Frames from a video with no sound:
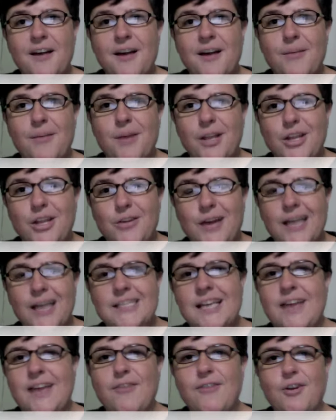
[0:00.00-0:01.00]
But you
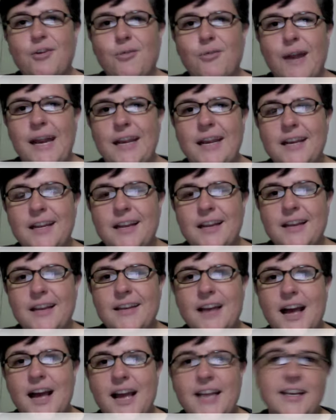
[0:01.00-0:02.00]
guys have a great
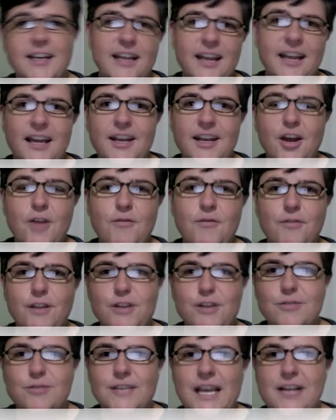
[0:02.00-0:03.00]
night, and
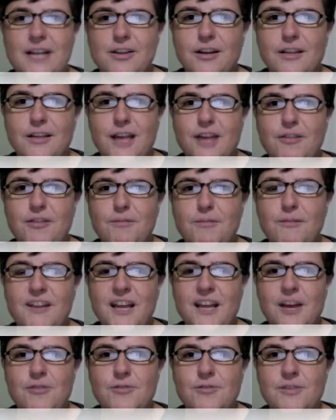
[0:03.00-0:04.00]
hopefully you'll take a look at the other
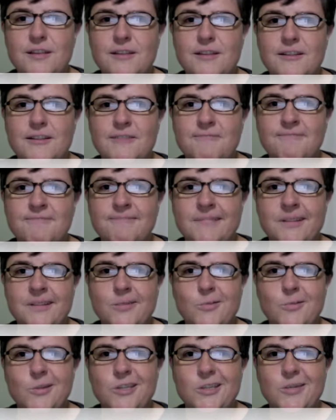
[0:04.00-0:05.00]
videos and
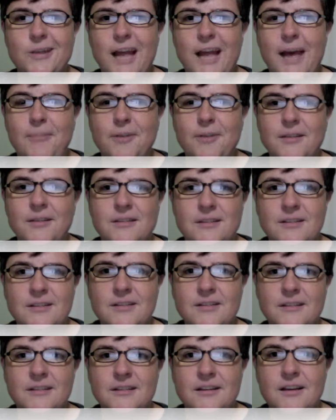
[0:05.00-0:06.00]
we'll see what happens.
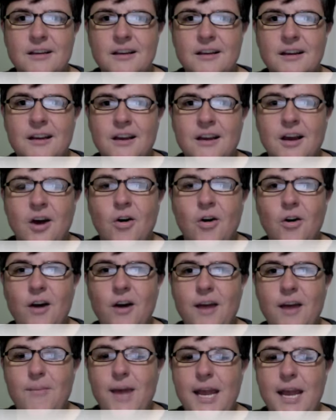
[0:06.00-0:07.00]

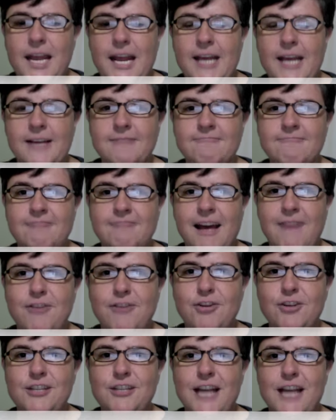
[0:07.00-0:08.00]
Ahoy, matey. Have
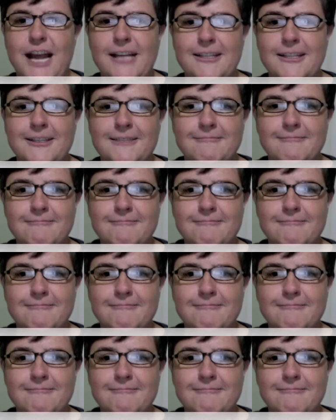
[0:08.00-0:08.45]
a good night.